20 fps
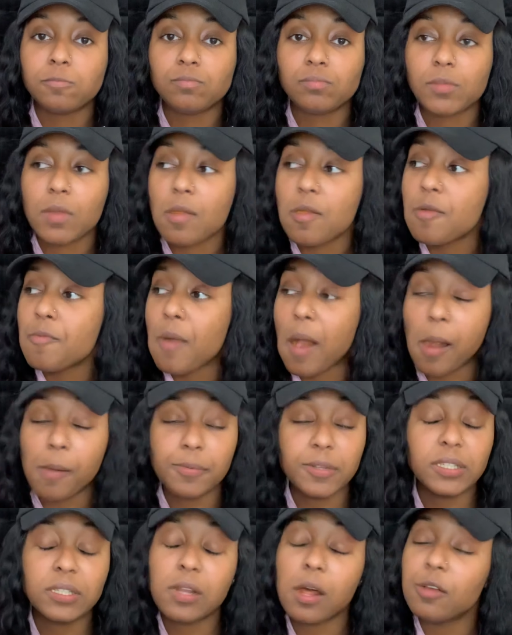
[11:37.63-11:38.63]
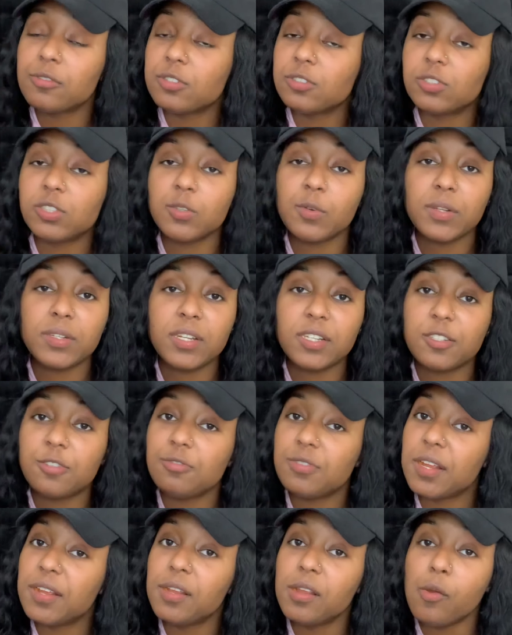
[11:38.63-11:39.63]
You're probably closer to it than you
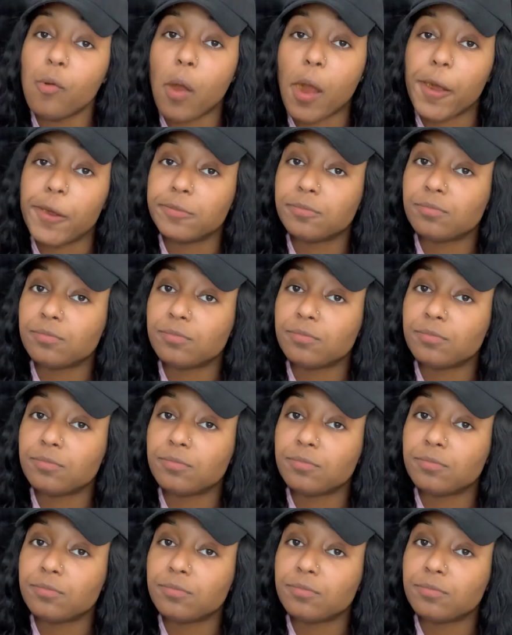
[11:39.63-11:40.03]
think you are.